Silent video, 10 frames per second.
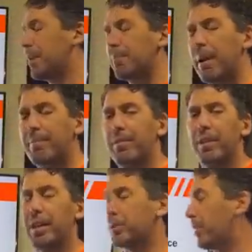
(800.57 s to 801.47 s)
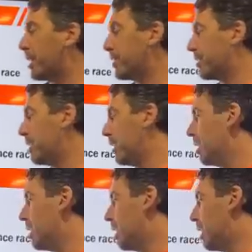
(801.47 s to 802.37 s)
how to prep for the next race.
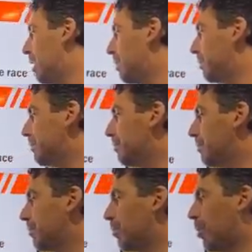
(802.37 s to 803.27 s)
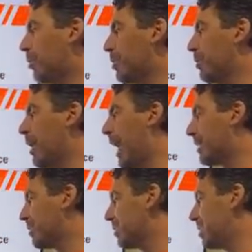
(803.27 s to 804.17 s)
What we're doing with
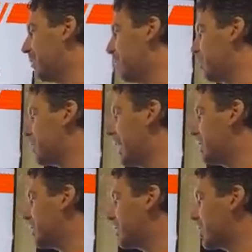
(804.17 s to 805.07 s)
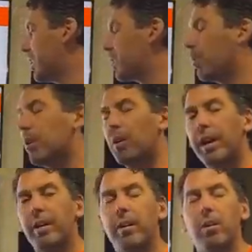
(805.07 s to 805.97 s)
axles, CV boots, engines, gear oil,
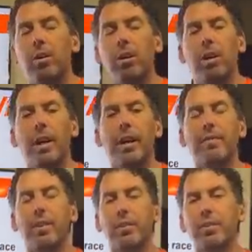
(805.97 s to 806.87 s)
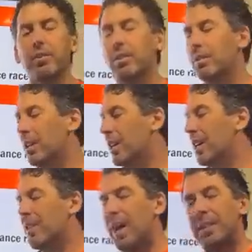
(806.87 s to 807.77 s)
air filters. So
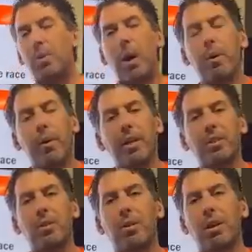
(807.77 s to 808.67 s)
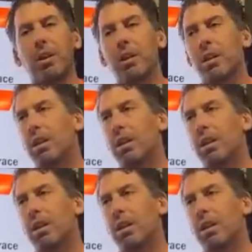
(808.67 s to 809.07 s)
that's why we race Nora.